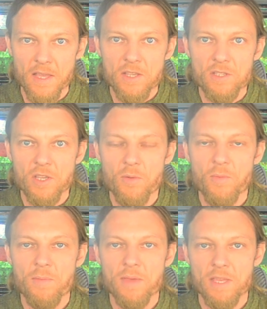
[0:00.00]
So
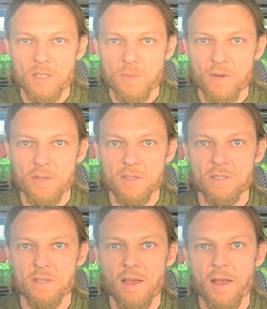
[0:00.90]
when we
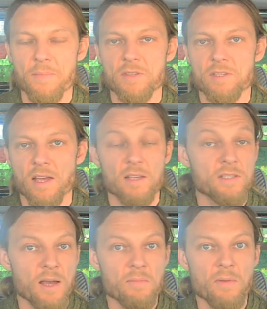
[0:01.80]
experience a
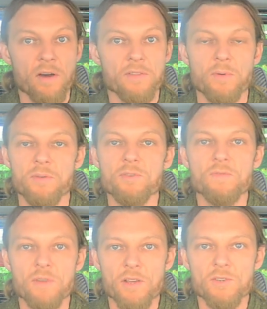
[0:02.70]
sound bath, whether it's
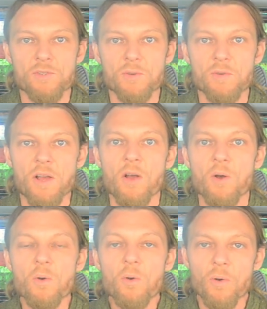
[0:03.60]
virtual
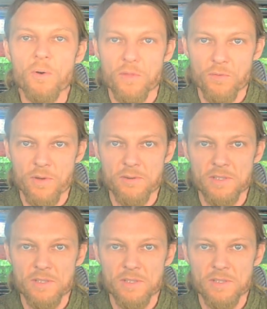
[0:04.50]
or the real